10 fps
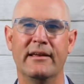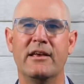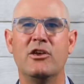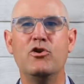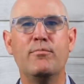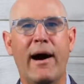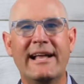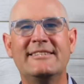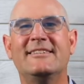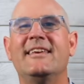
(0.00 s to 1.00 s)
You
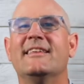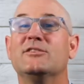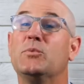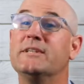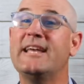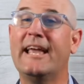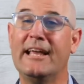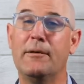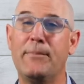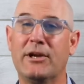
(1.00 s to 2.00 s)
might see this when
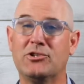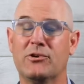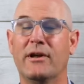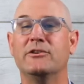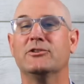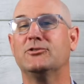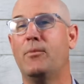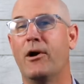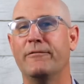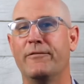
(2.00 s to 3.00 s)
taking a picture on your
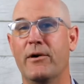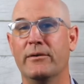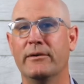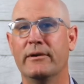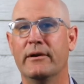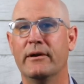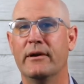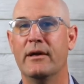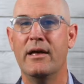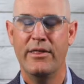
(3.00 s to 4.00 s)
smartphone.
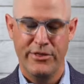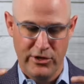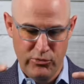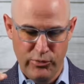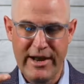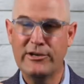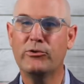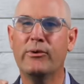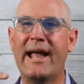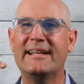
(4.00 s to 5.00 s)
The grid
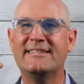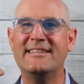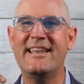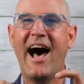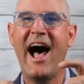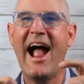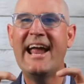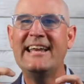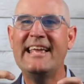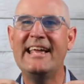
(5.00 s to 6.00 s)
creates
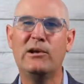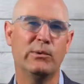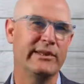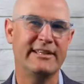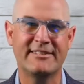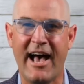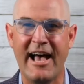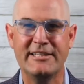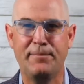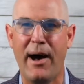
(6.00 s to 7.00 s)
9 equally
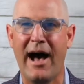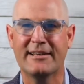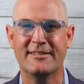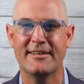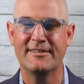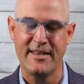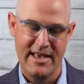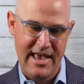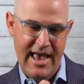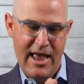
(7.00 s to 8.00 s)
sized boxes,
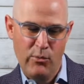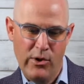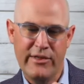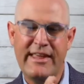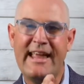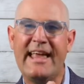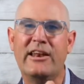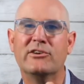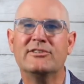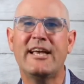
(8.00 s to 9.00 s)
and where the
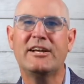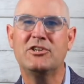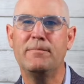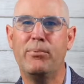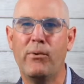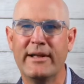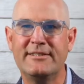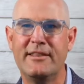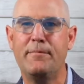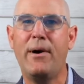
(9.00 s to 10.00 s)
intersection
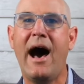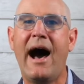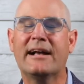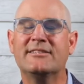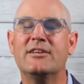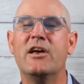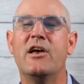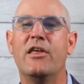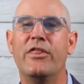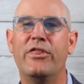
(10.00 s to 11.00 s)
points of the box,
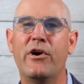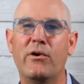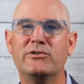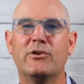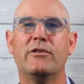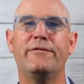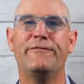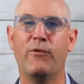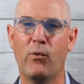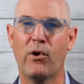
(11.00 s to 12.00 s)
those are the
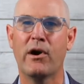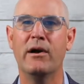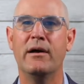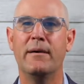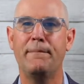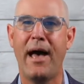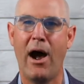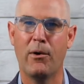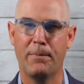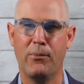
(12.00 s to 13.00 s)
4
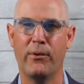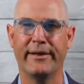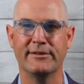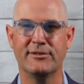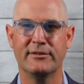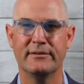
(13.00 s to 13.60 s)
PowerPoints.